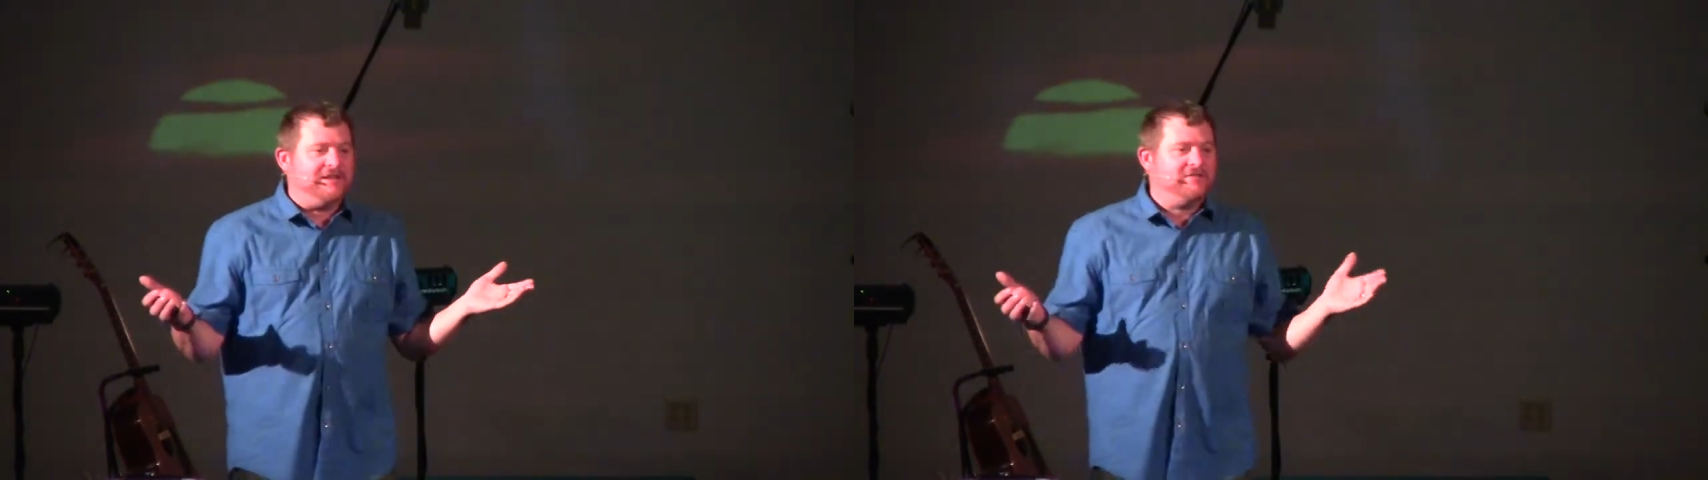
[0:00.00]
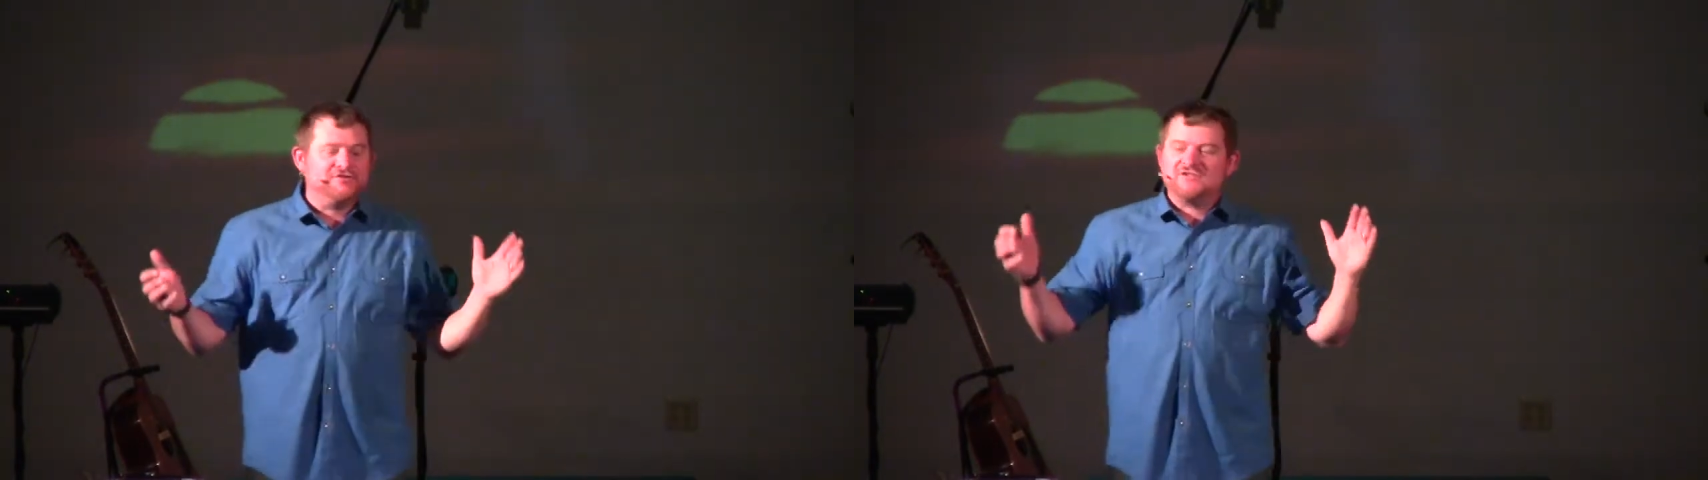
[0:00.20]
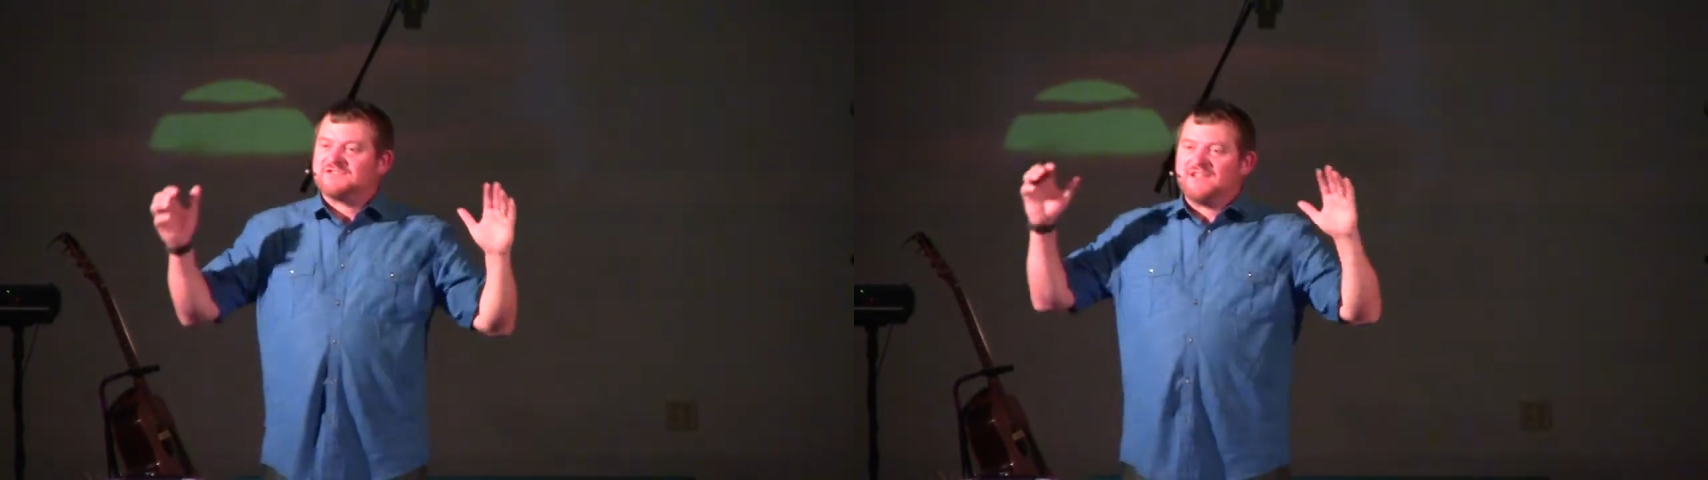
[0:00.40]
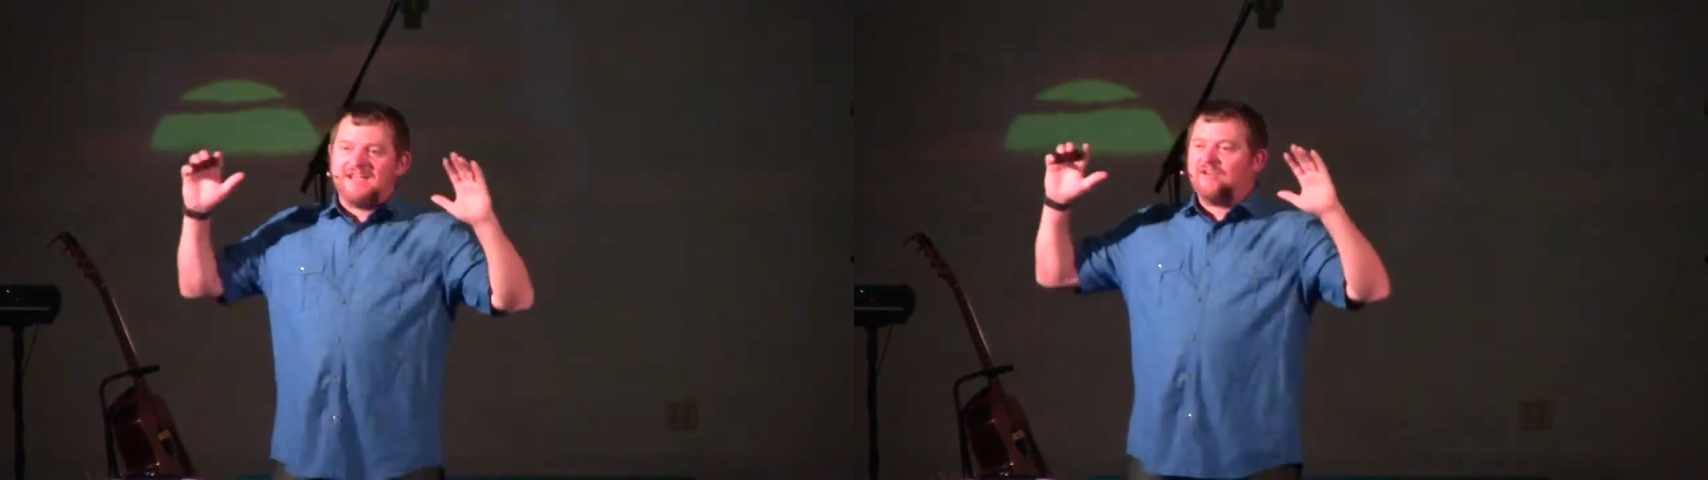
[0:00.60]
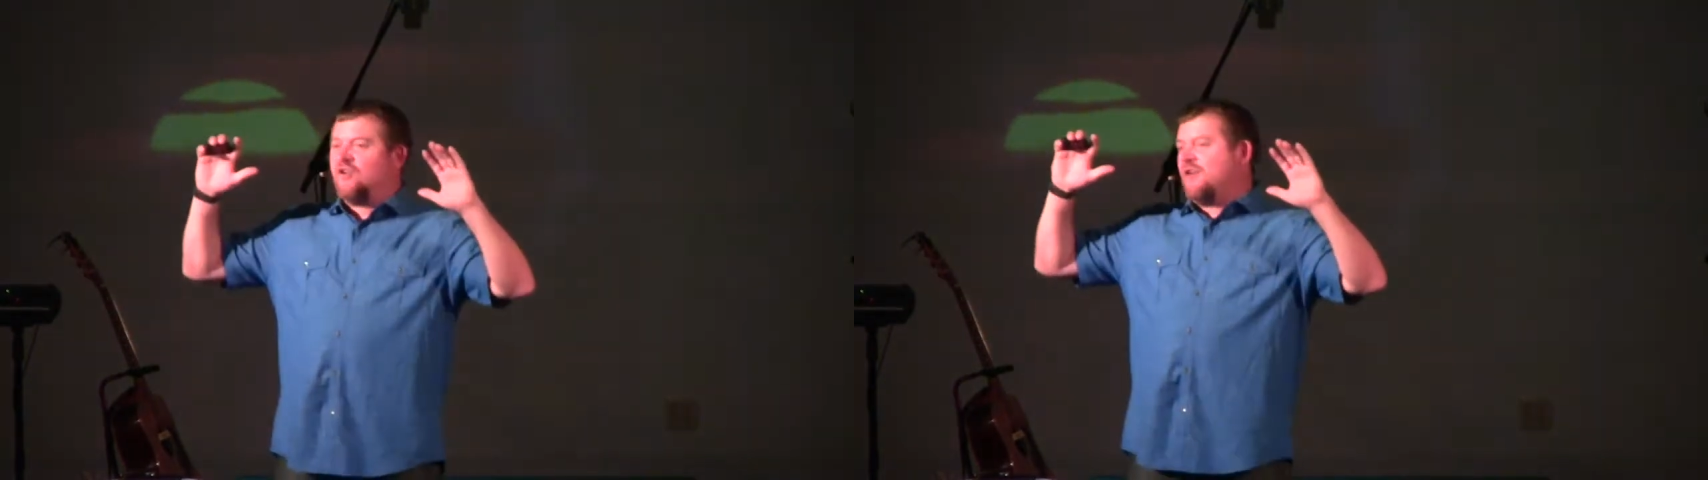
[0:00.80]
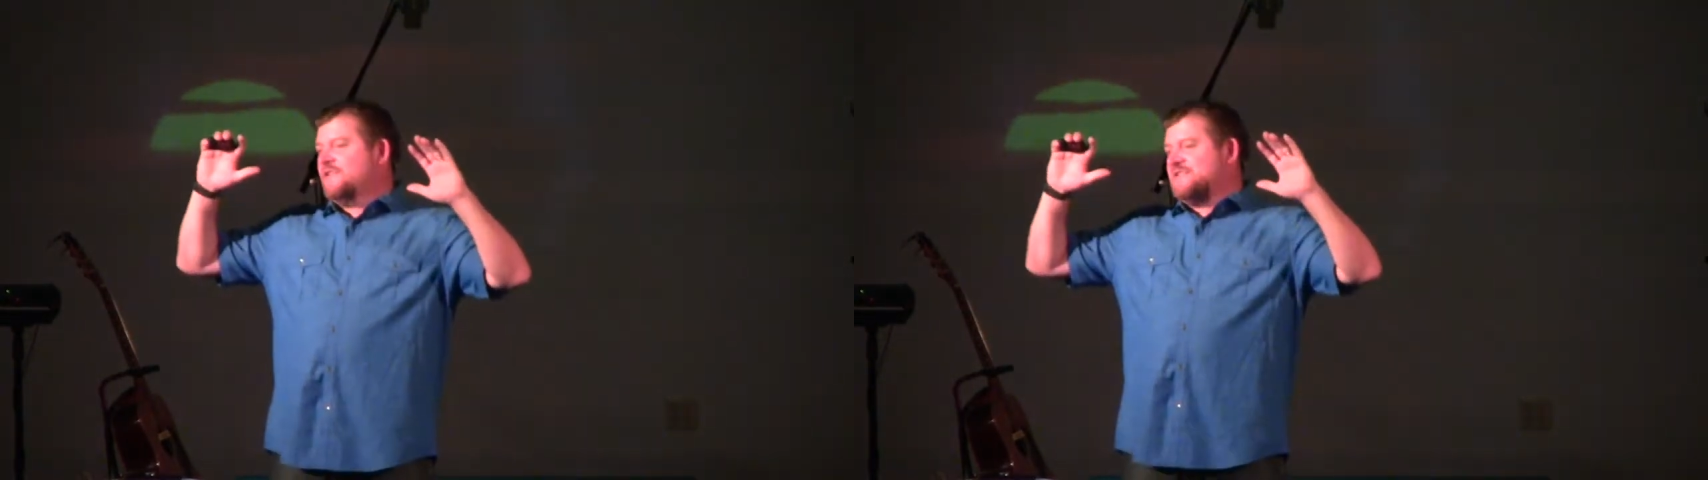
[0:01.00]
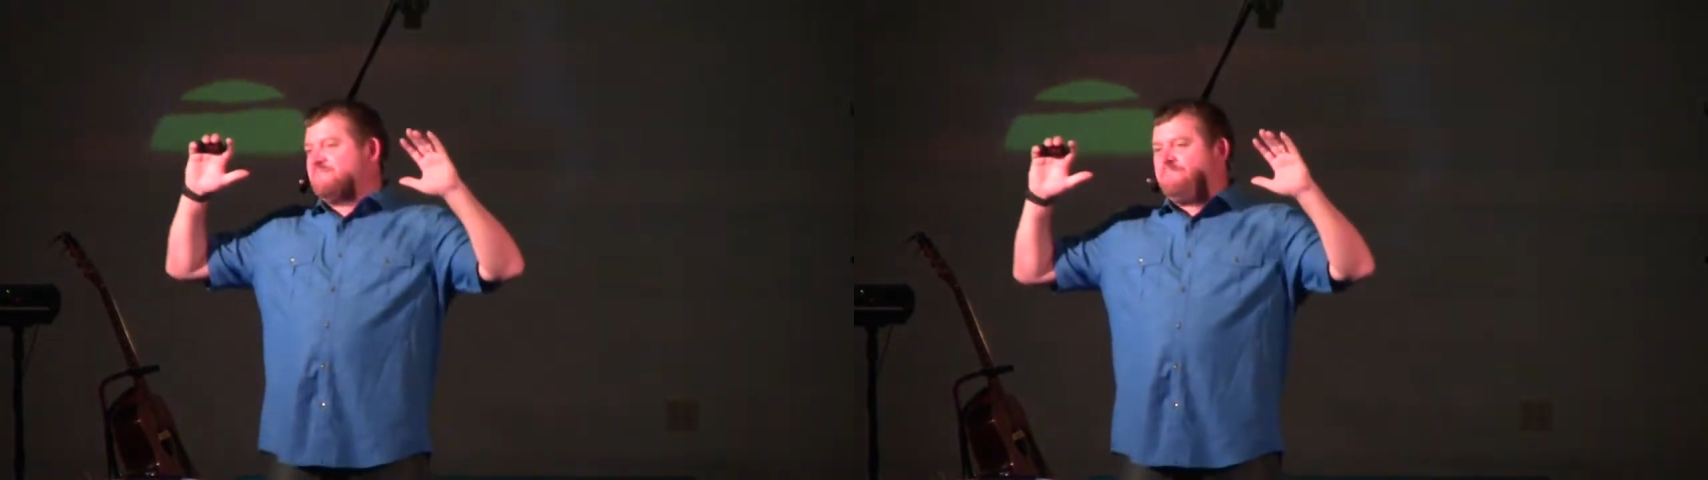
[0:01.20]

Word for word: and there's just like all these